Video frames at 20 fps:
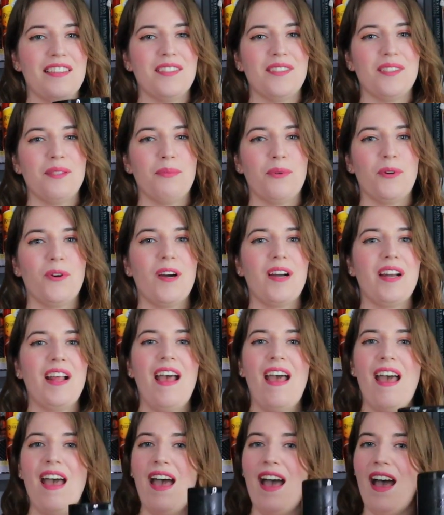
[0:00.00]
the support,
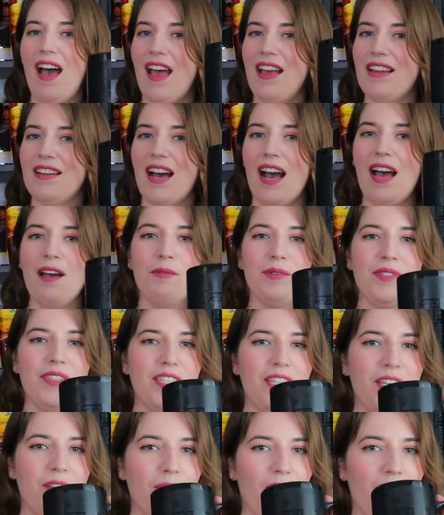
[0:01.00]
and I will
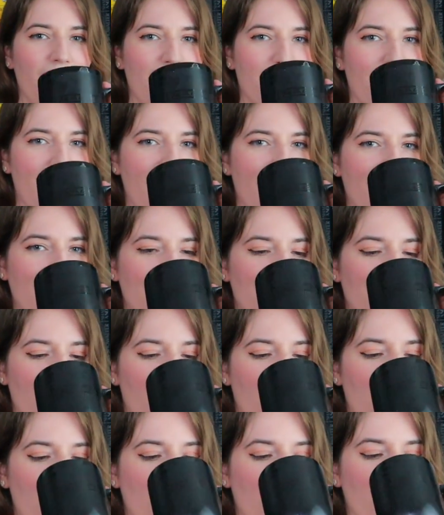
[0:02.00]
see you all in my next
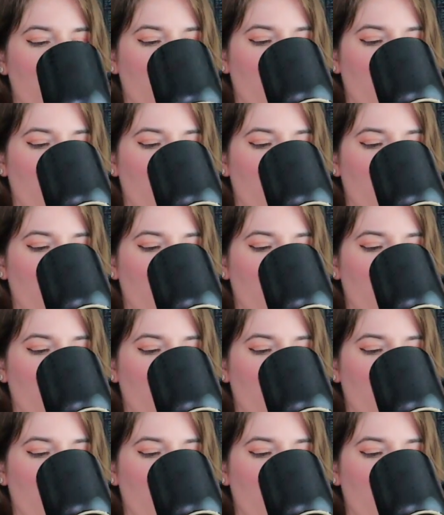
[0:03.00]
one.